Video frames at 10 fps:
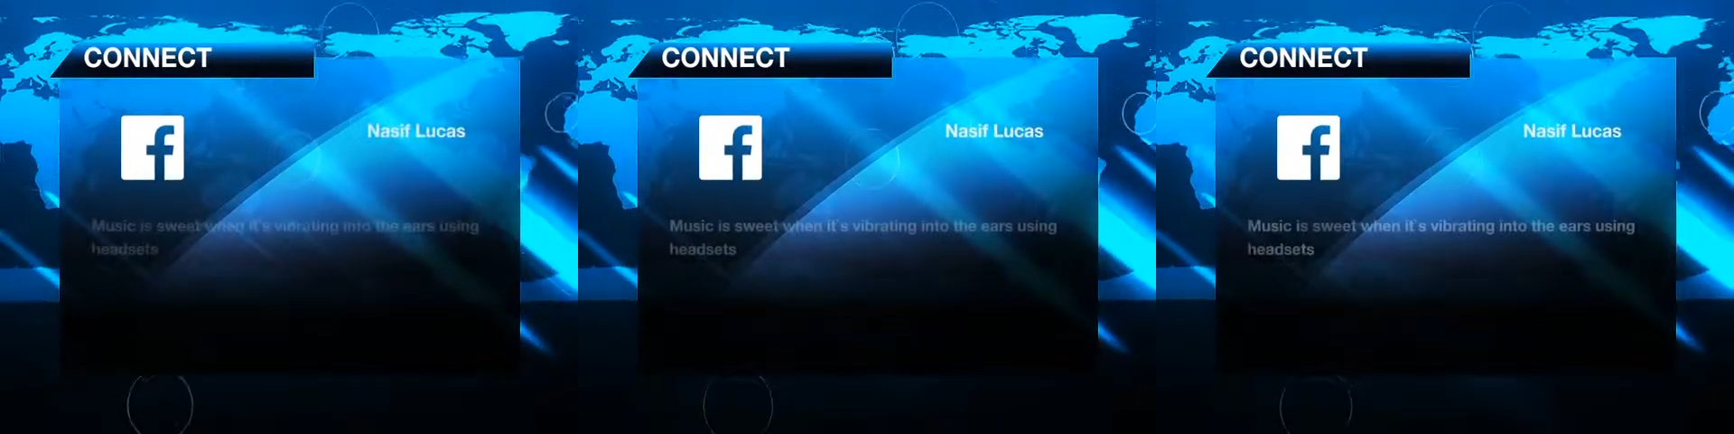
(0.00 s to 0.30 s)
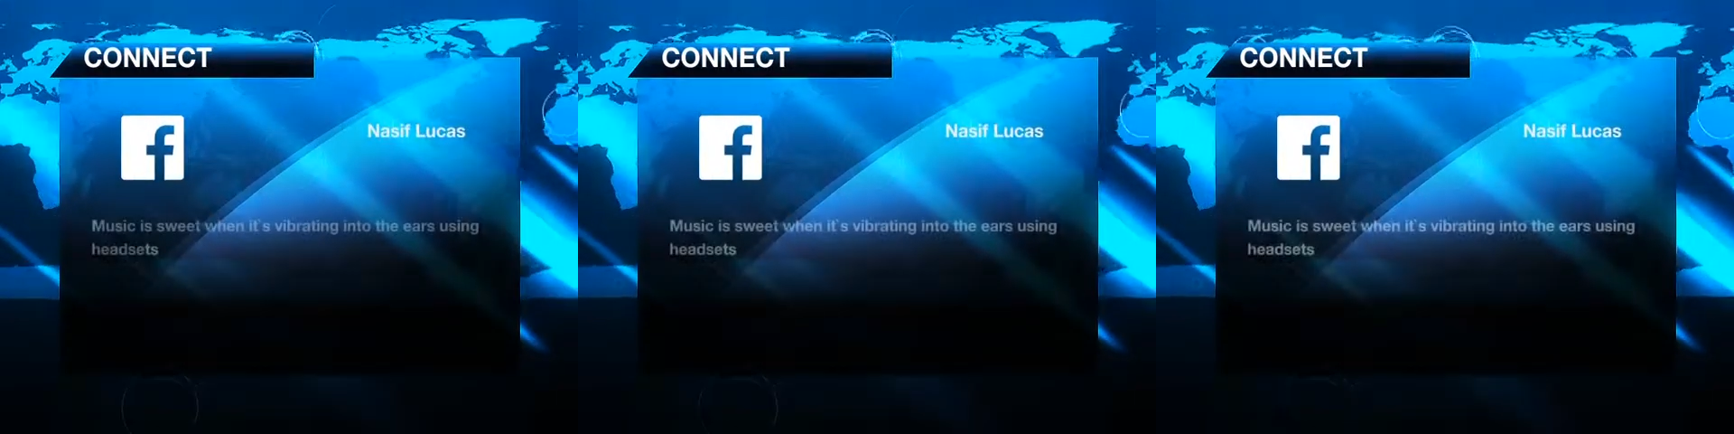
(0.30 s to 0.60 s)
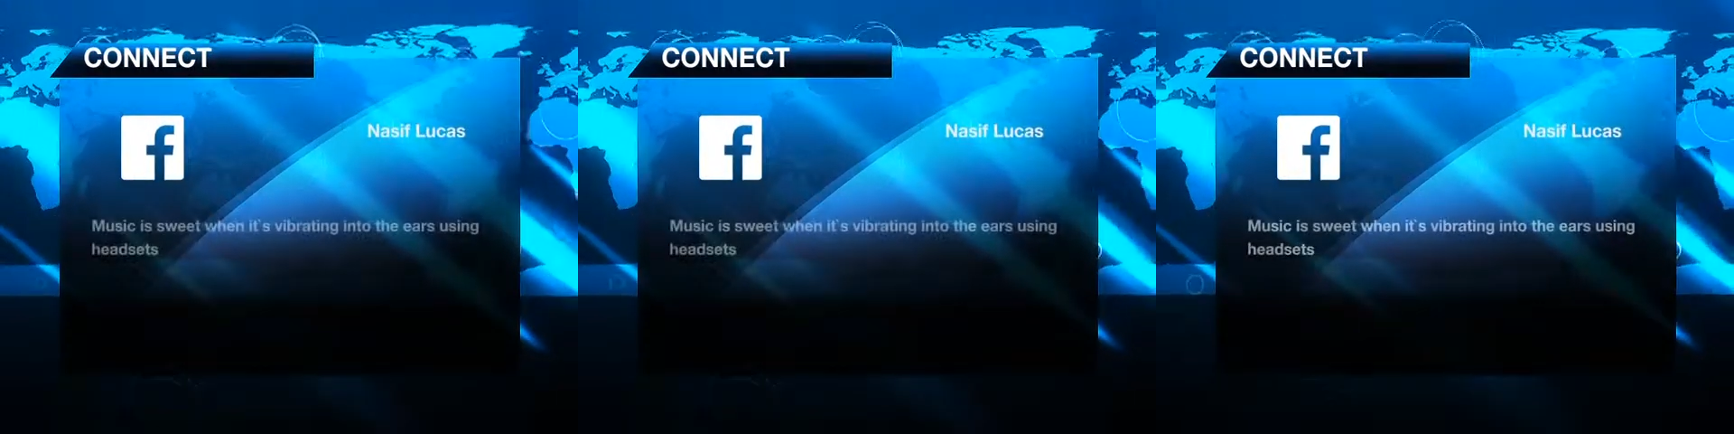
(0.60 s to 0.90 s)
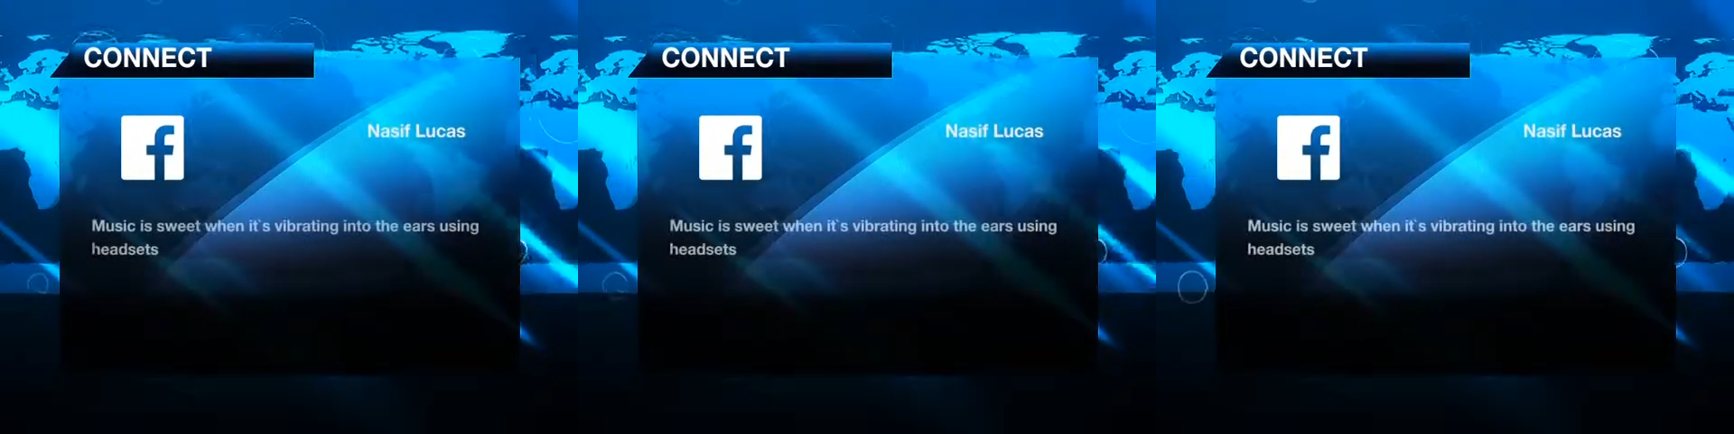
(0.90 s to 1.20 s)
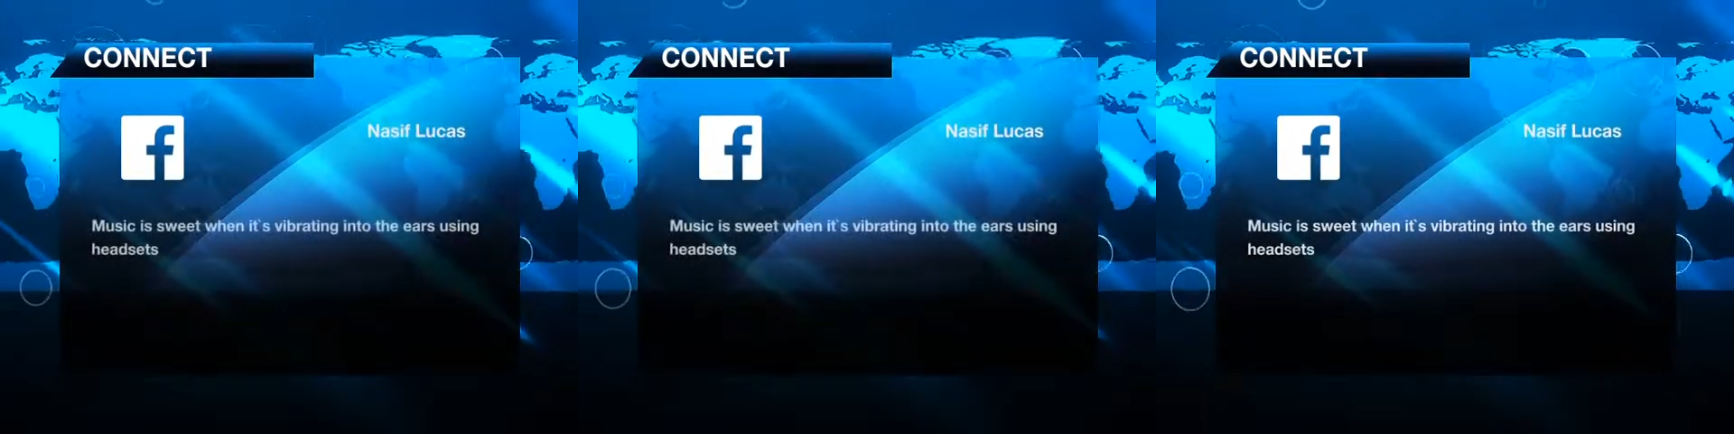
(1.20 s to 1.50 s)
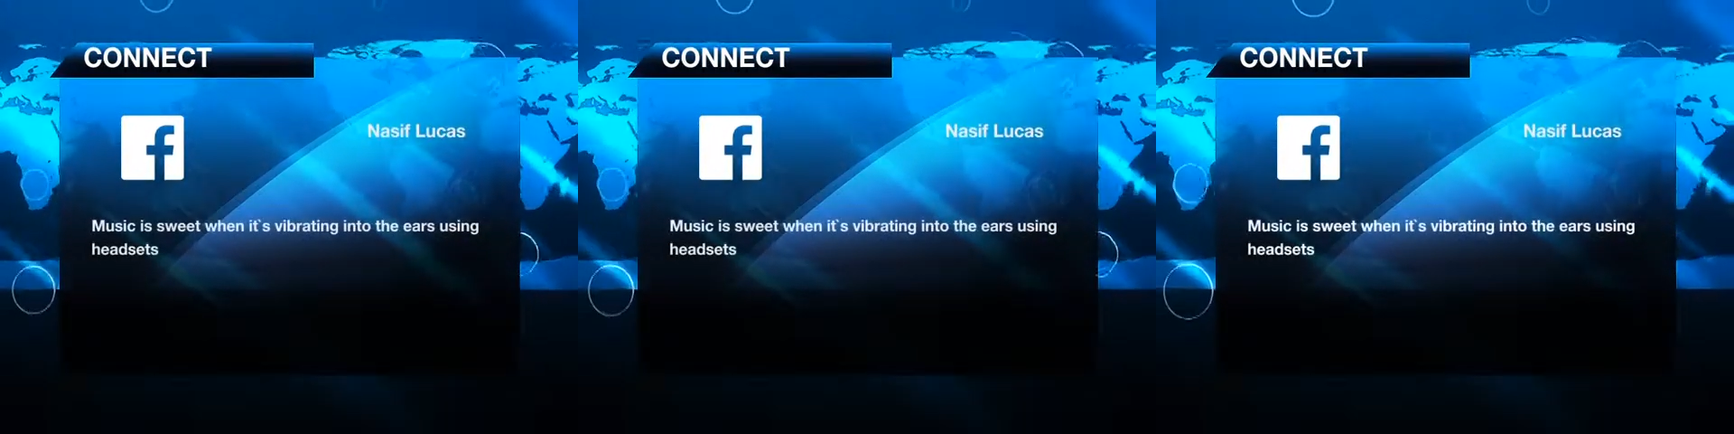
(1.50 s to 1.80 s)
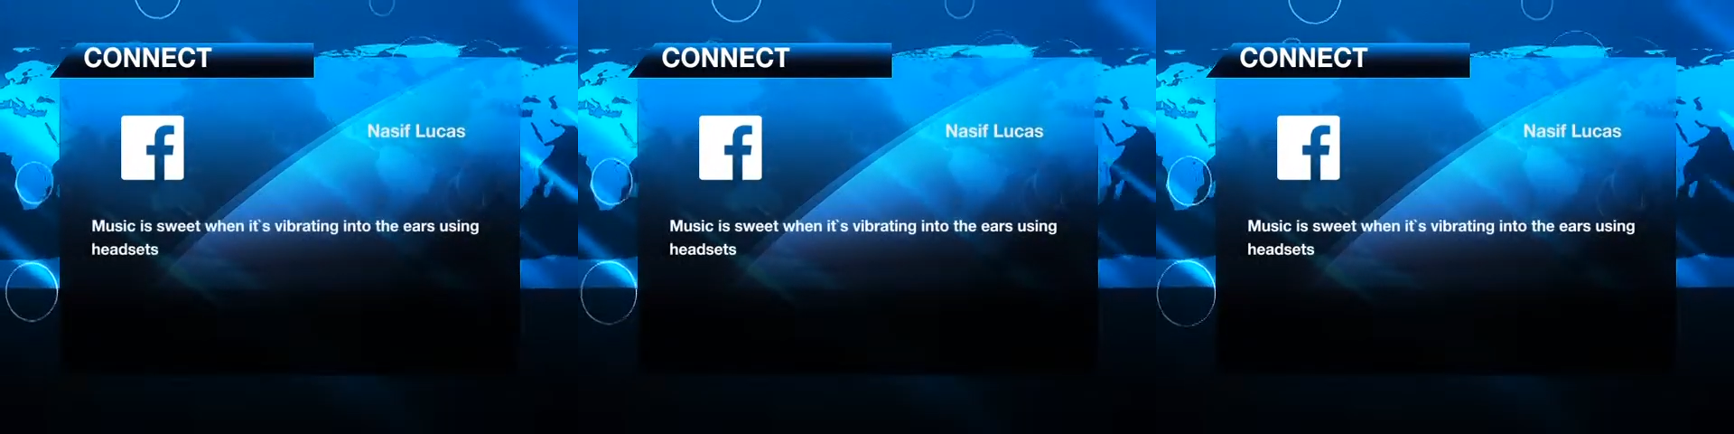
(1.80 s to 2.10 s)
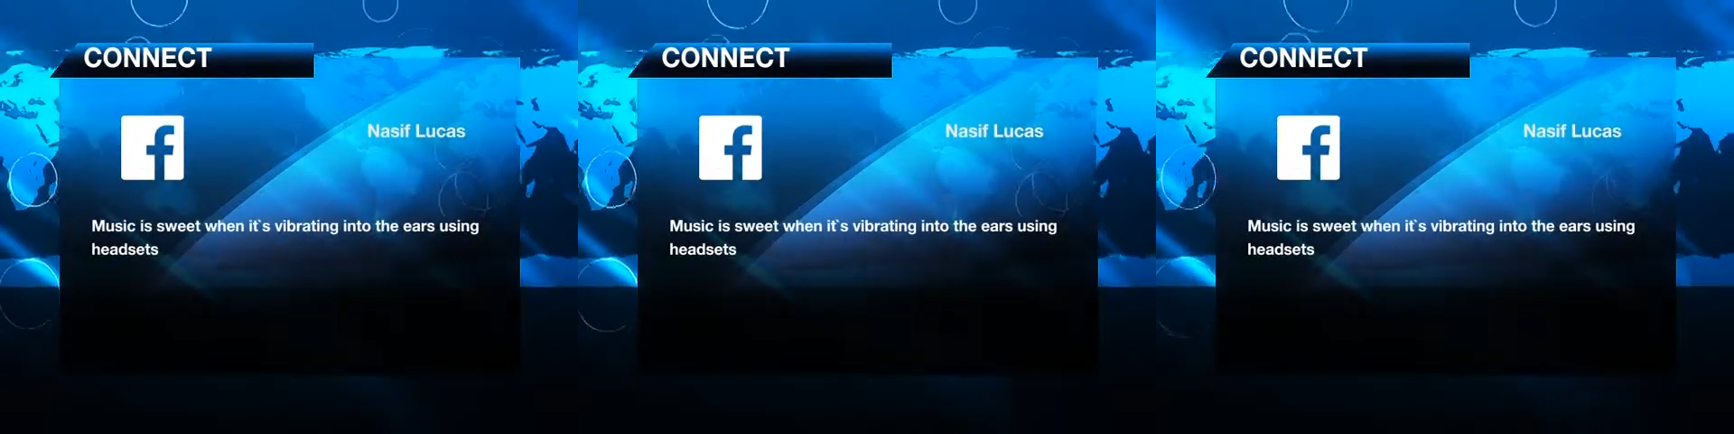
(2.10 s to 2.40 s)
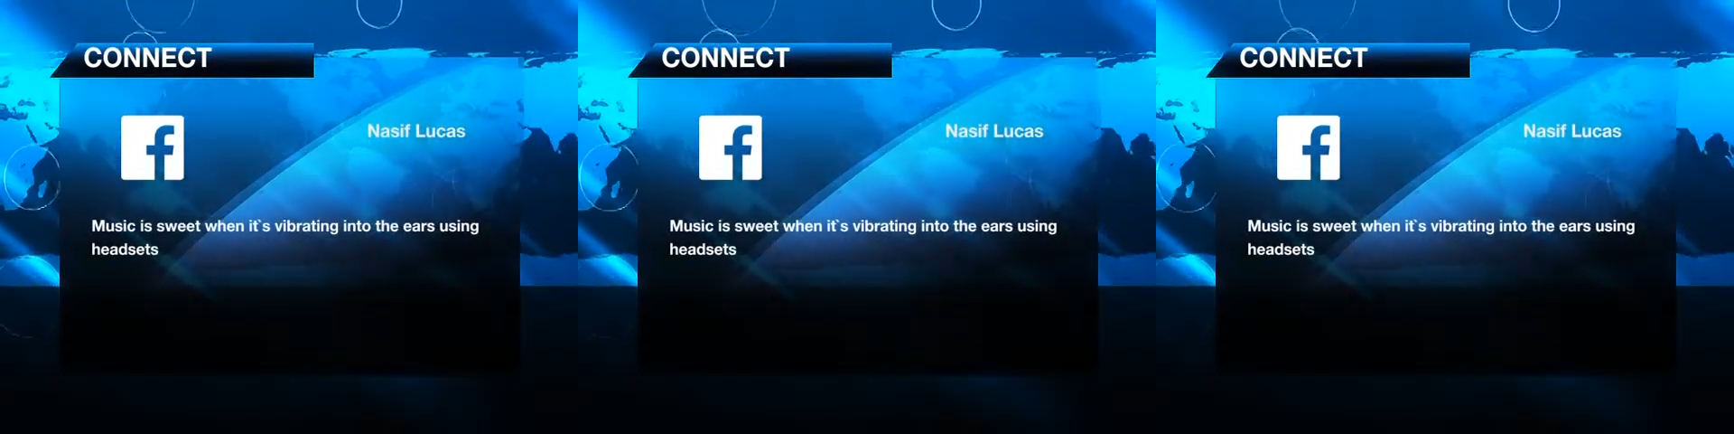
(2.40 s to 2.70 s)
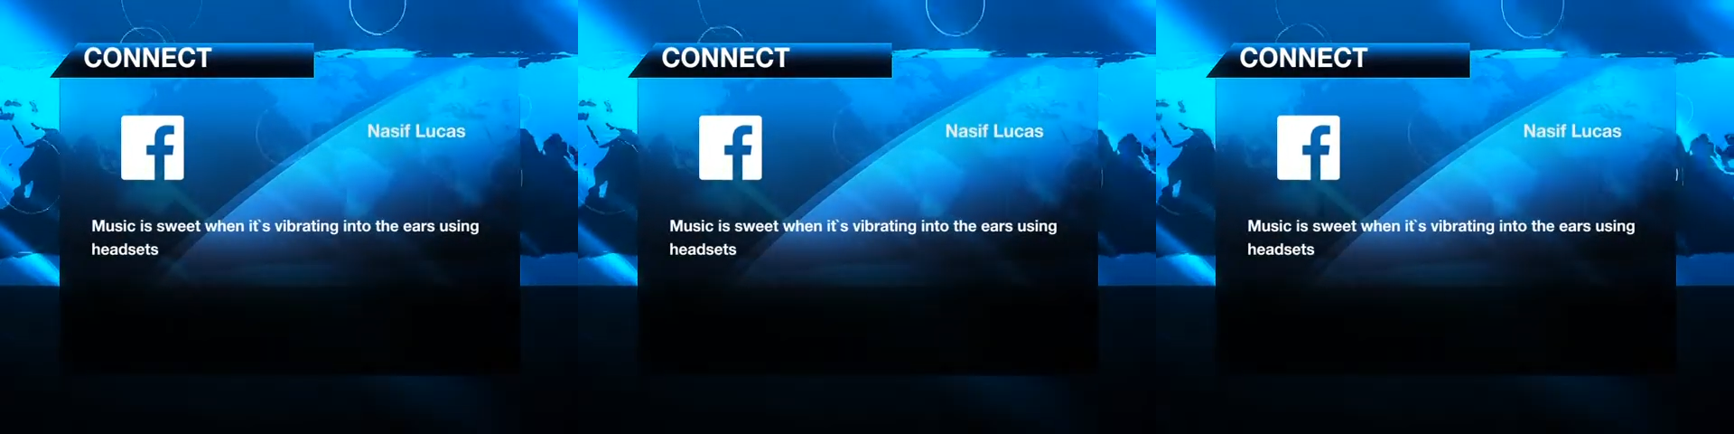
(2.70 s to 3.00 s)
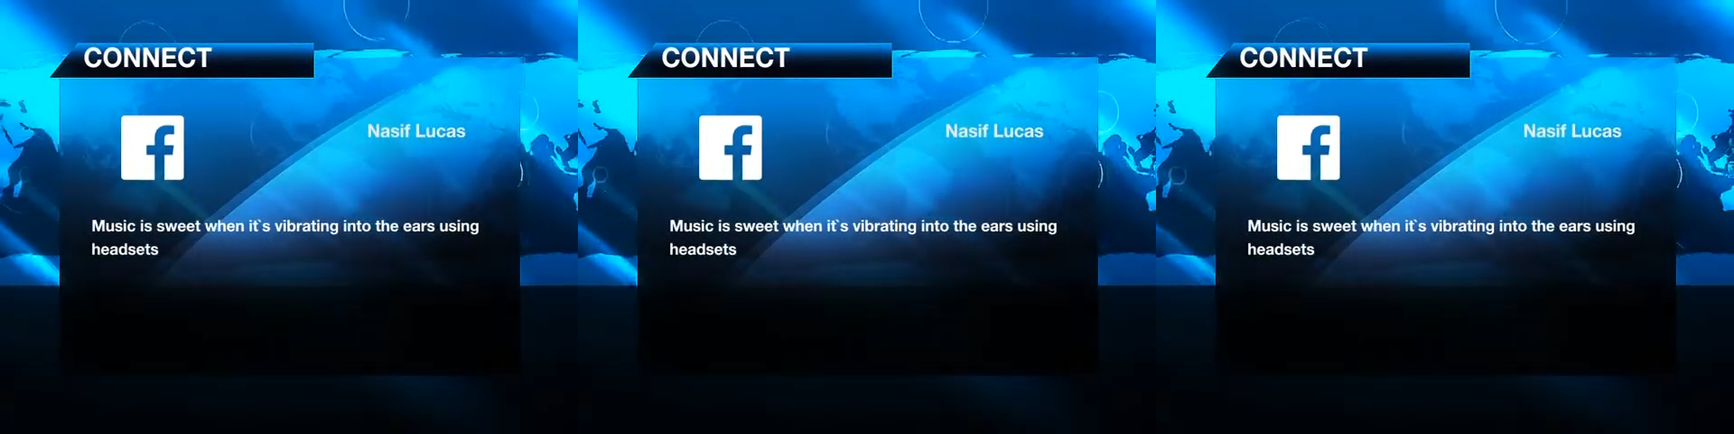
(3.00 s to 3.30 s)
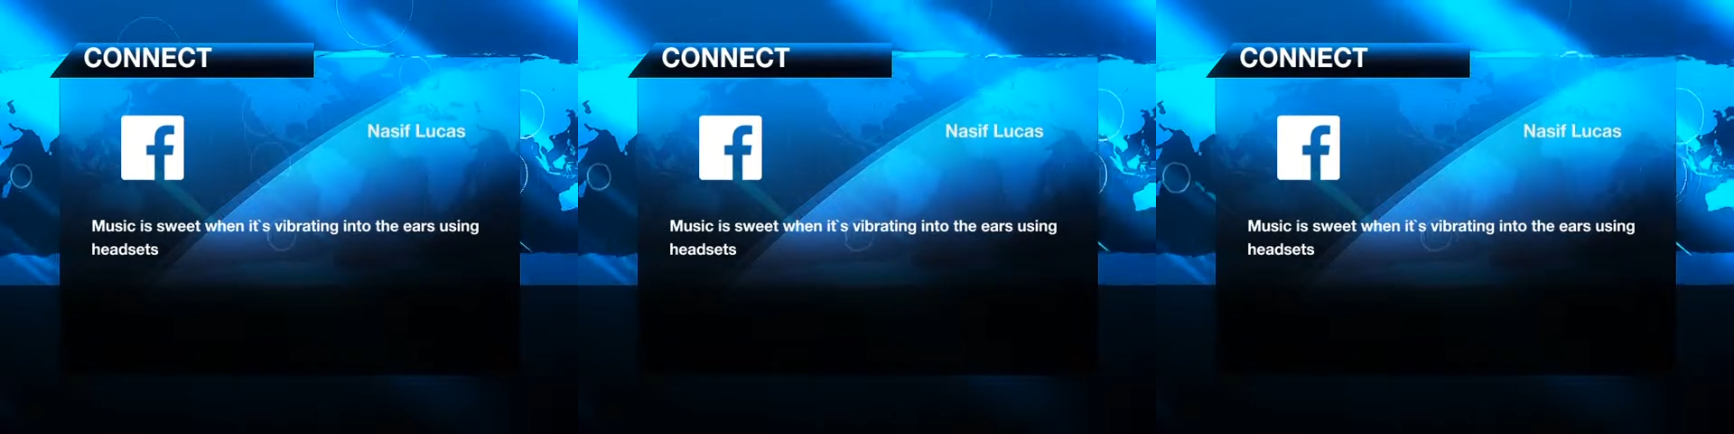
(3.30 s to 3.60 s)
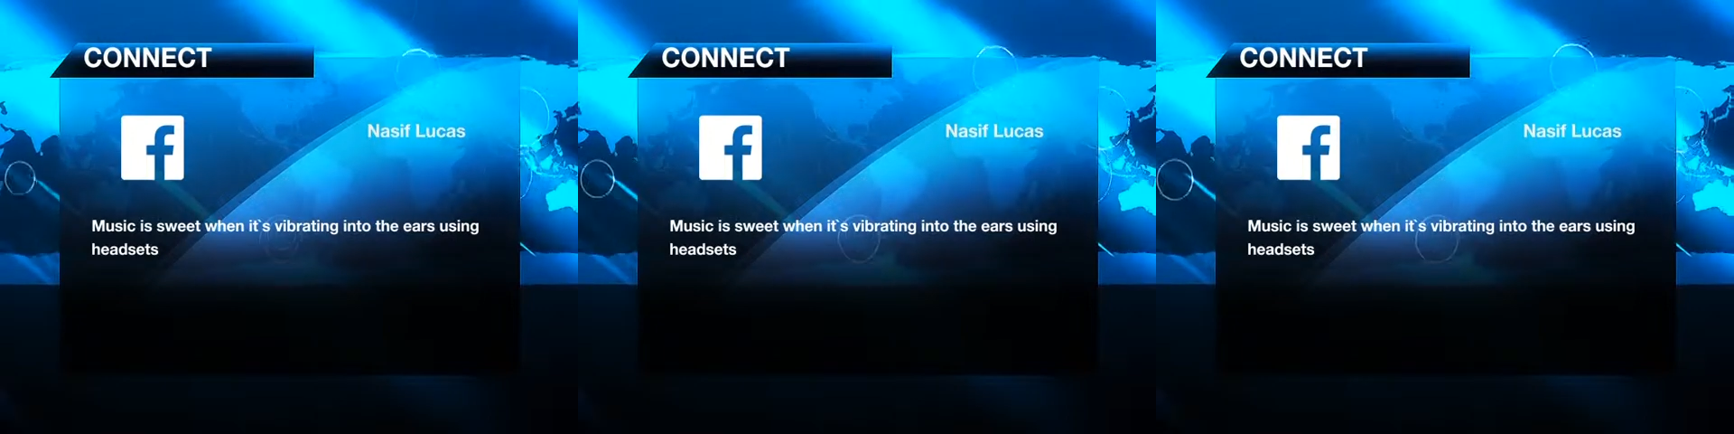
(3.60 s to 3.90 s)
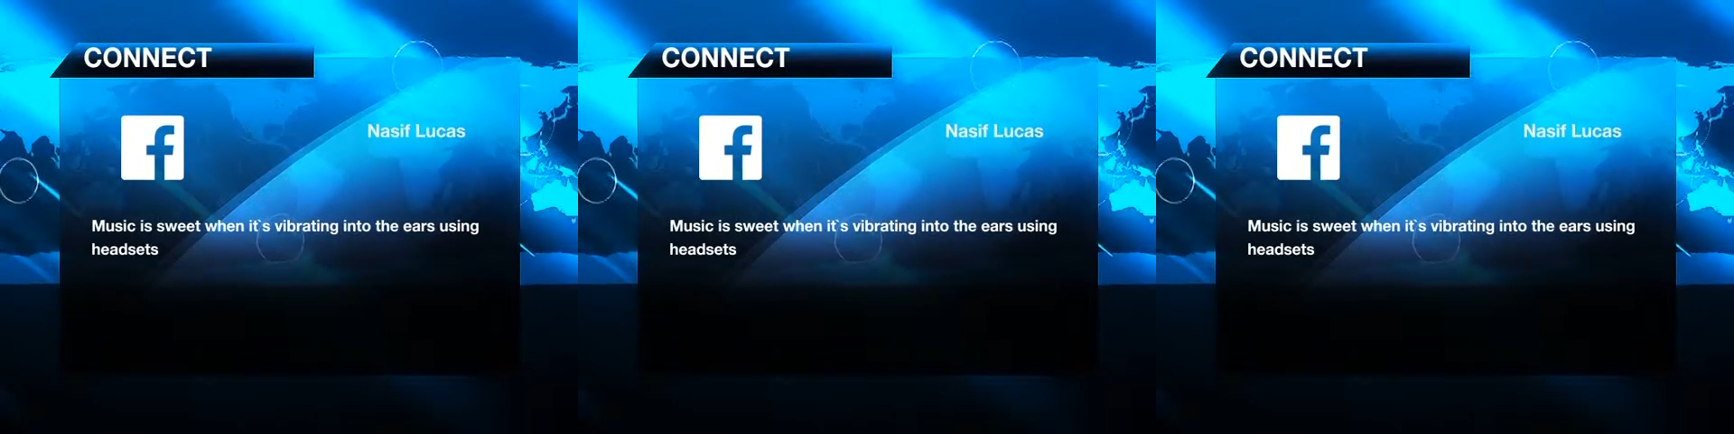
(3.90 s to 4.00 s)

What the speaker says: Nobody's mouth can be seen.